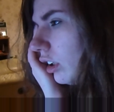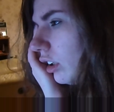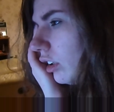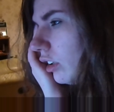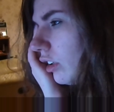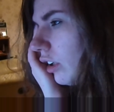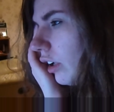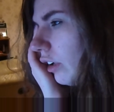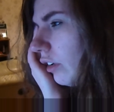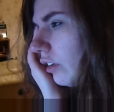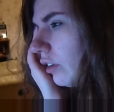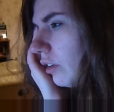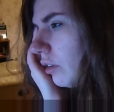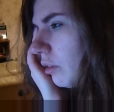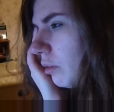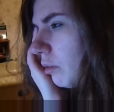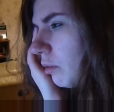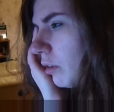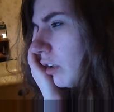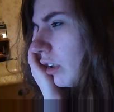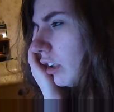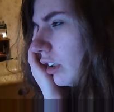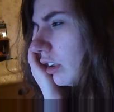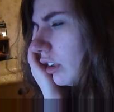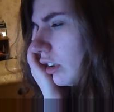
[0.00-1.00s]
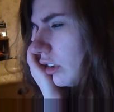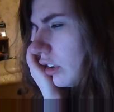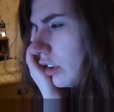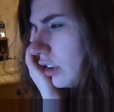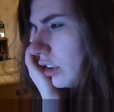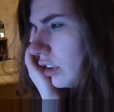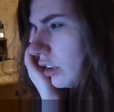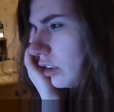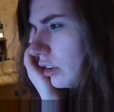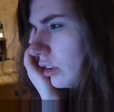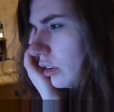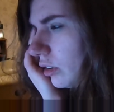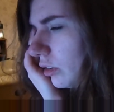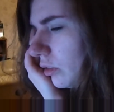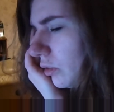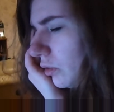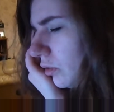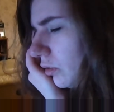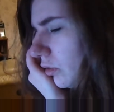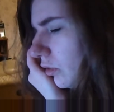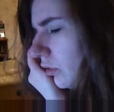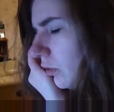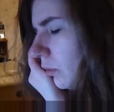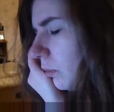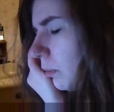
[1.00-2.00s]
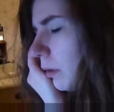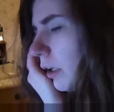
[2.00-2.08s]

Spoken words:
2001, so she